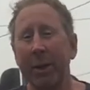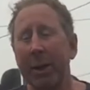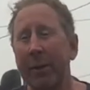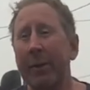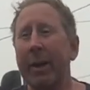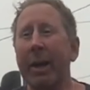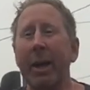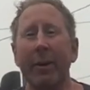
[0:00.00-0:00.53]

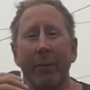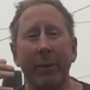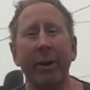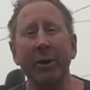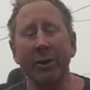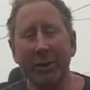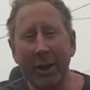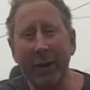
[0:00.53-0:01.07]
they're
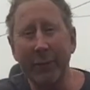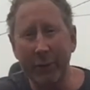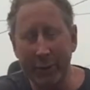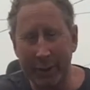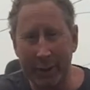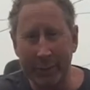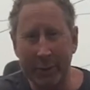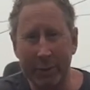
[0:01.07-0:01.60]
safer
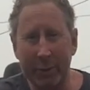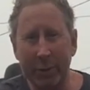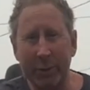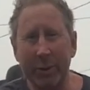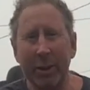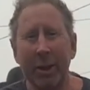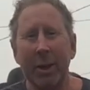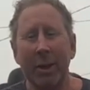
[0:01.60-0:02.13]

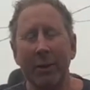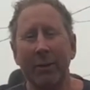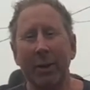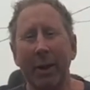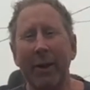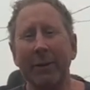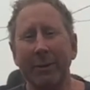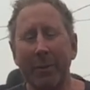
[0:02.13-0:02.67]
substitutes. The
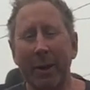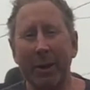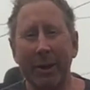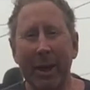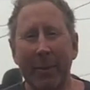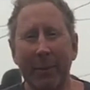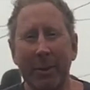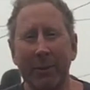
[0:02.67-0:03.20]
lifespan in the
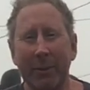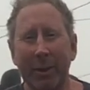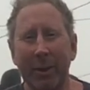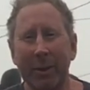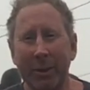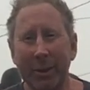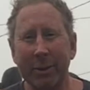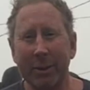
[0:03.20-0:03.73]
atmosphere
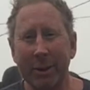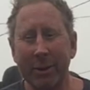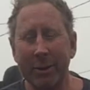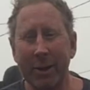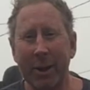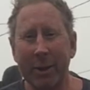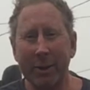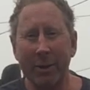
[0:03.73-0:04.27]
is
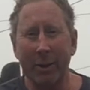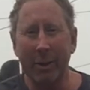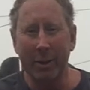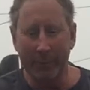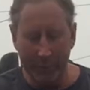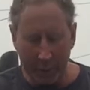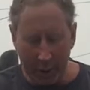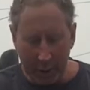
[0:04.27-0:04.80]
not as long.
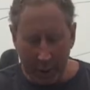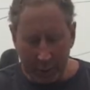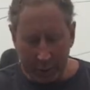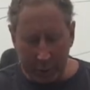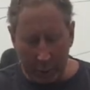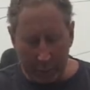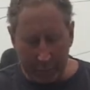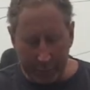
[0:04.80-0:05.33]

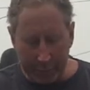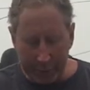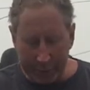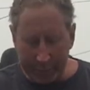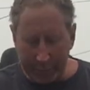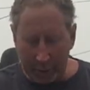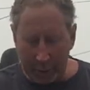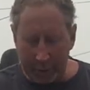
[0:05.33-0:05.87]
So for this
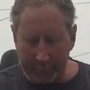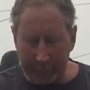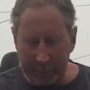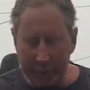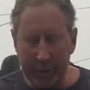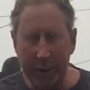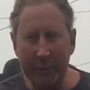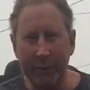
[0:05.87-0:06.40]
part,
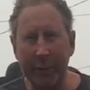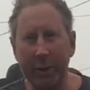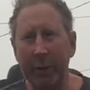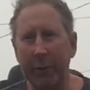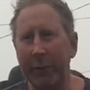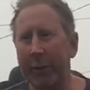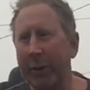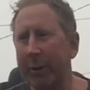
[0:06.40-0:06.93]
stratospheric
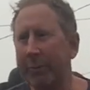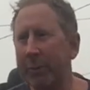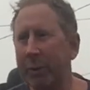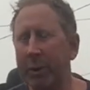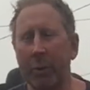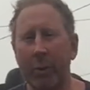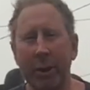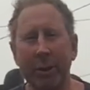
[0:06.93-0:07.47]
ozone,
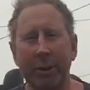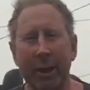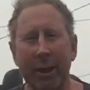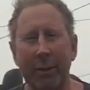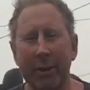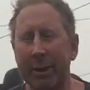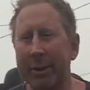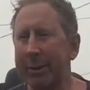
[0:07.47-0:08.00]
you want to say
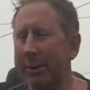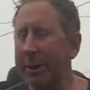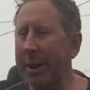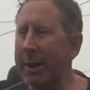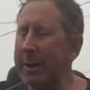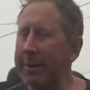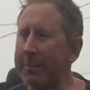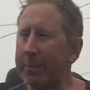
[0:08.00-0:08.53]
that it's
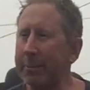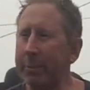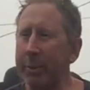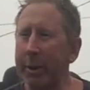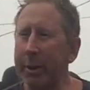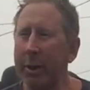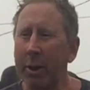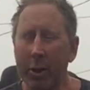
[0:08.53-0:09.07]

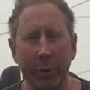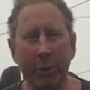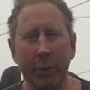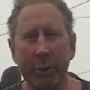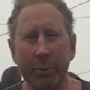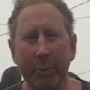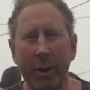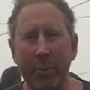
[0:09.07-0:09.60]
ozone
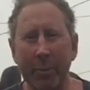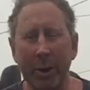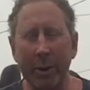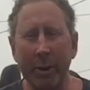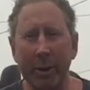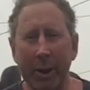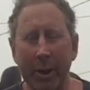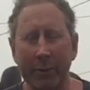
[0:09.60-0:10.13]
is primarily
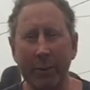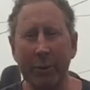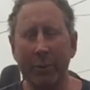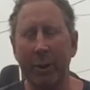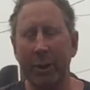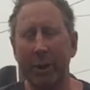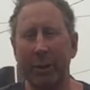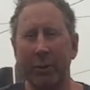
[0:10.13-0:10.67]

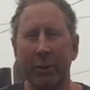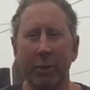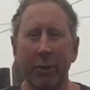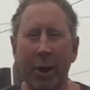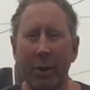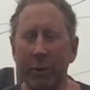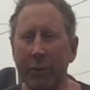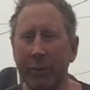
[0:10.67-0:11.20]
concentrated in the
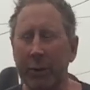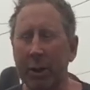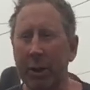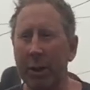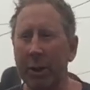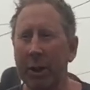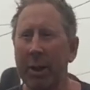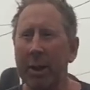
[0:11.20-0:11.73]

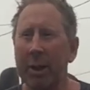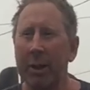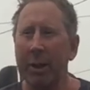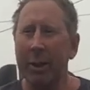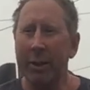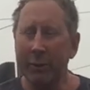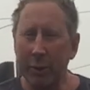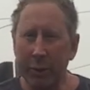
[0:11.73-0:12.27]
stratosphere.
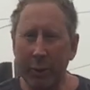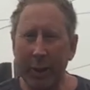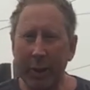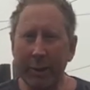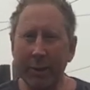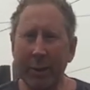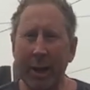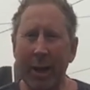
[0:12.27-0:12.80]
It's a
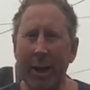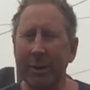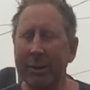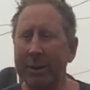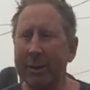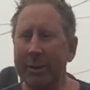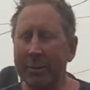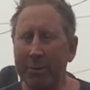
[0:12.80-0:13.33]
trace gas.
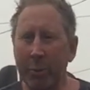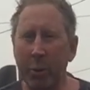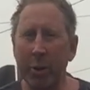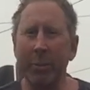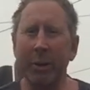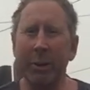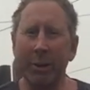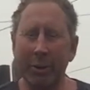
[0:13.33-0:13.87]
It's important
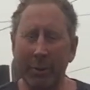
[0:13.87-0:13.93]
because it